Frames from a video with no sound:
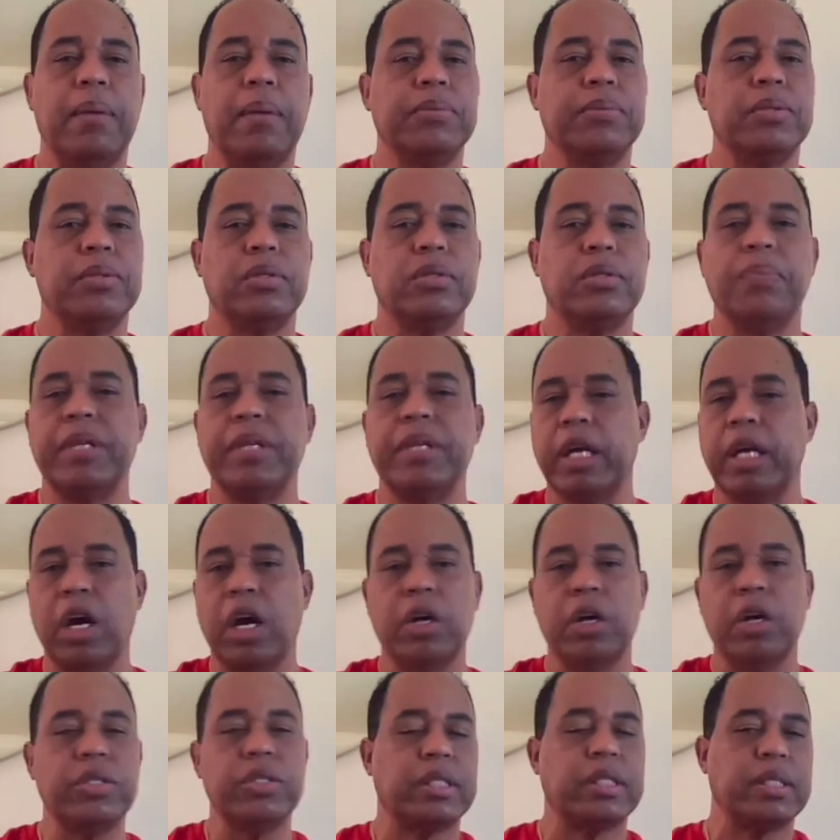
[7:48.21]
something
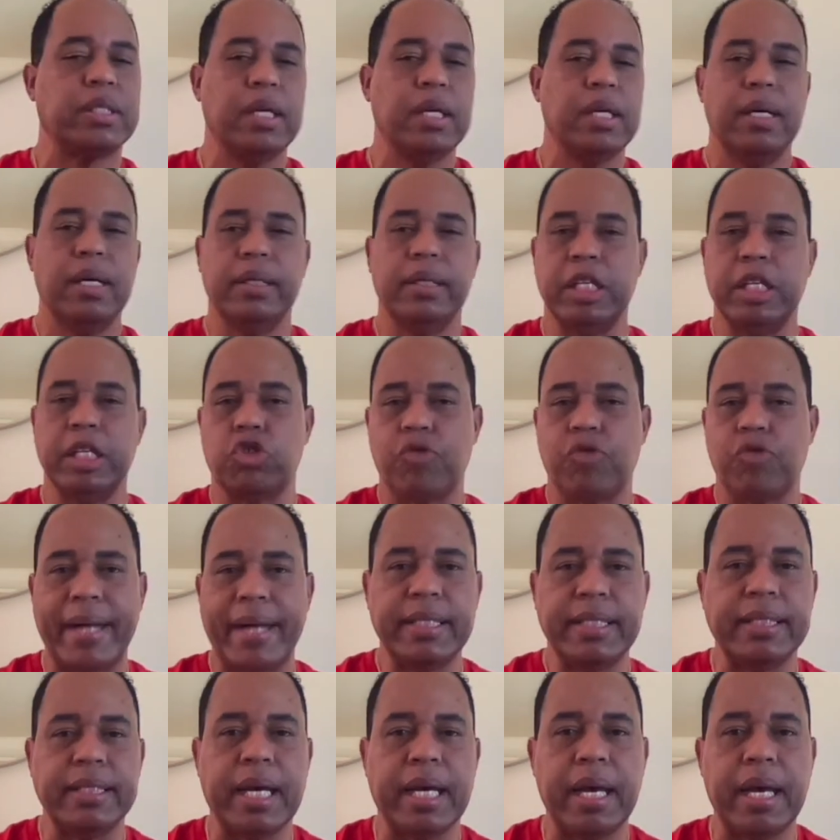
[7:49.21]
else
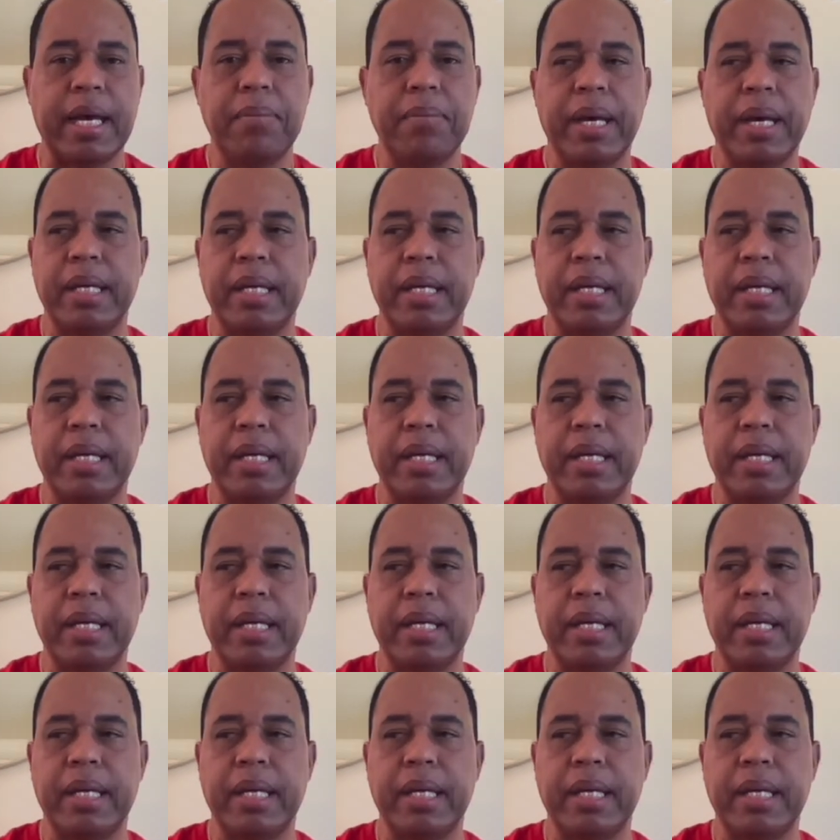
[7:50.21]
distracted them,